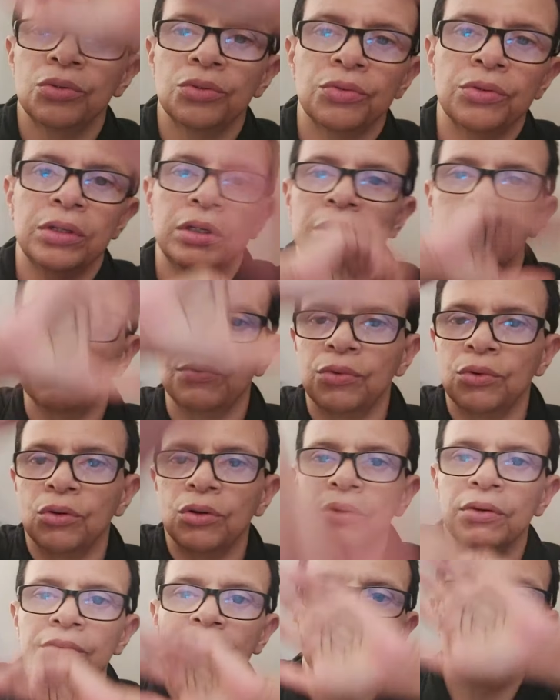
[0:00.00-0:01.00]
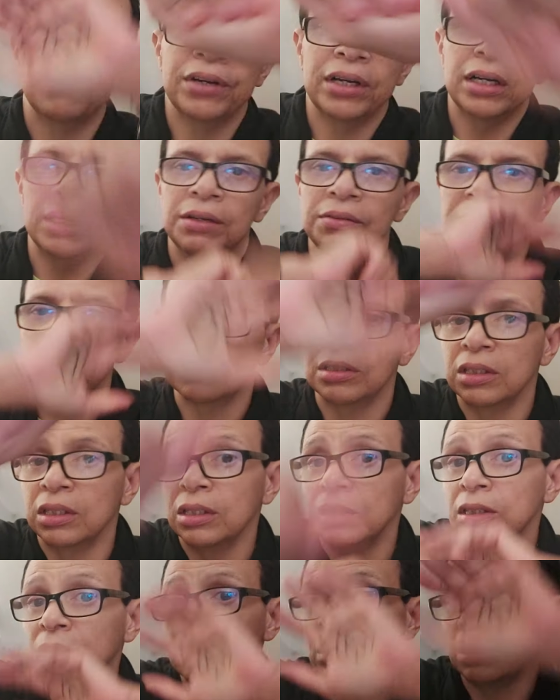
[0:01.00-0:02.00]
3, 4, 5,
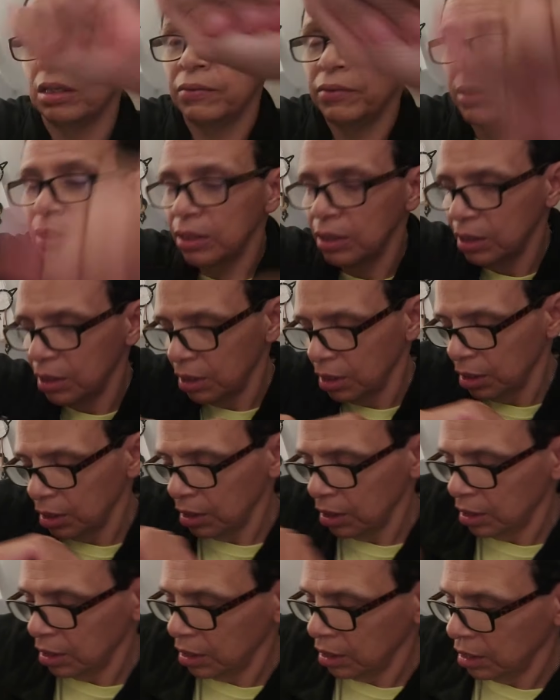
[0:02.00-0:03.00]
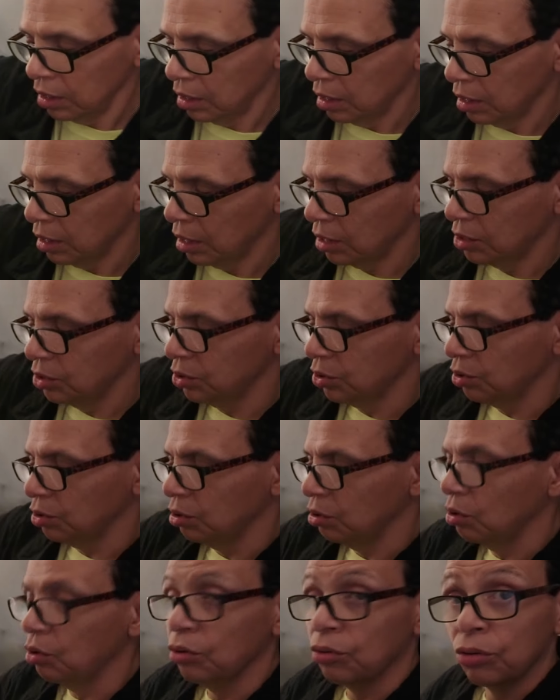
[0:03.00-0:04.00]
6, 7. That's
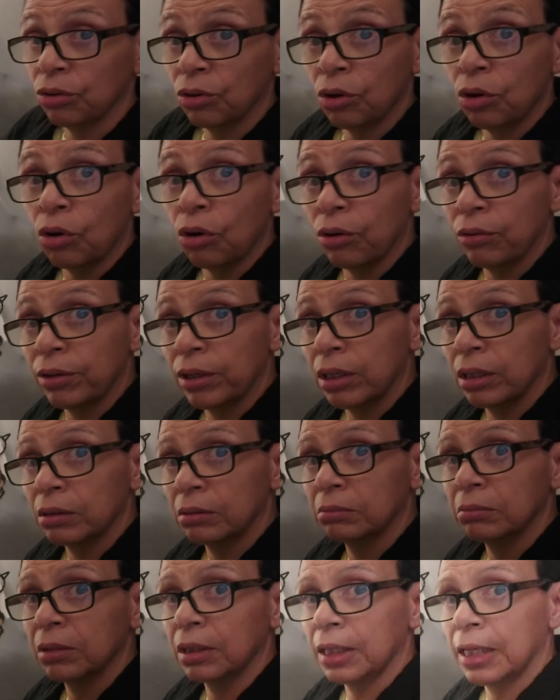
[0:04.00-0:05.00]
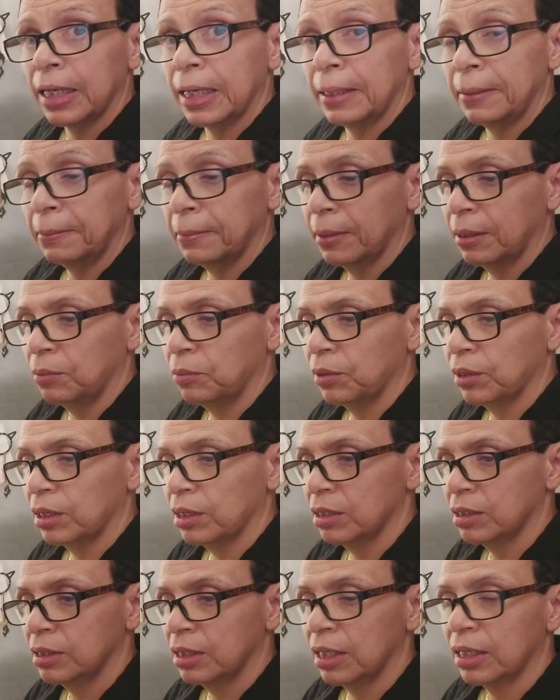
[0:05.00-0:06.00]
your aura. Okay. And we're
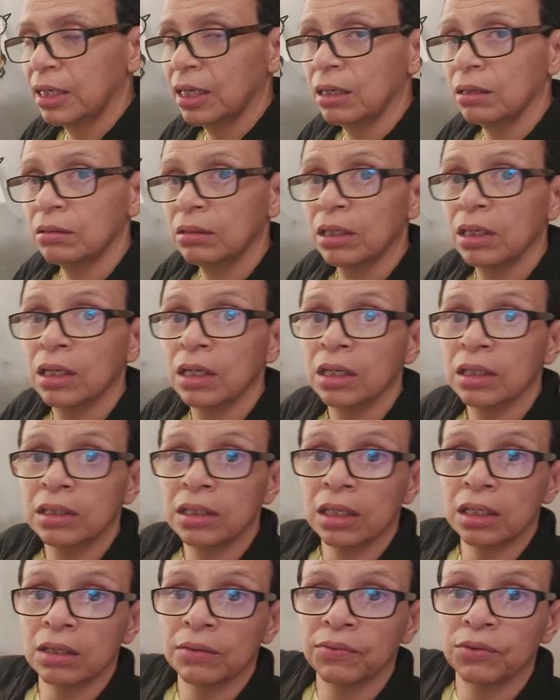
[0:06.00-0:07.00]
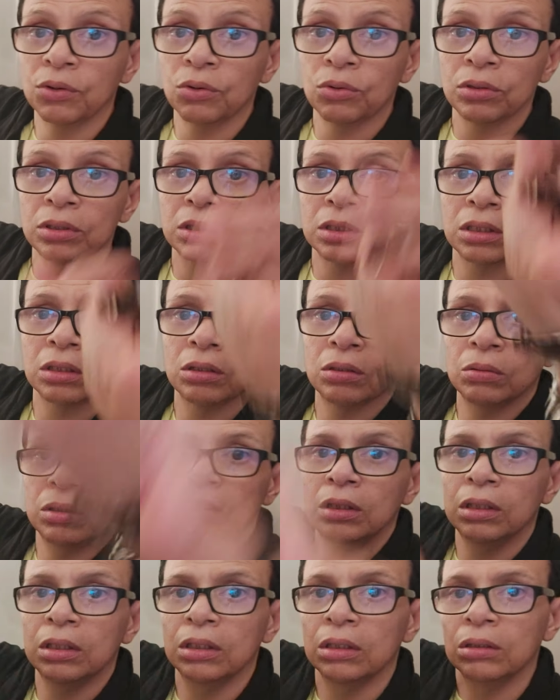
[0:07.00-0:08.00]
gonna take out negative cords. 1,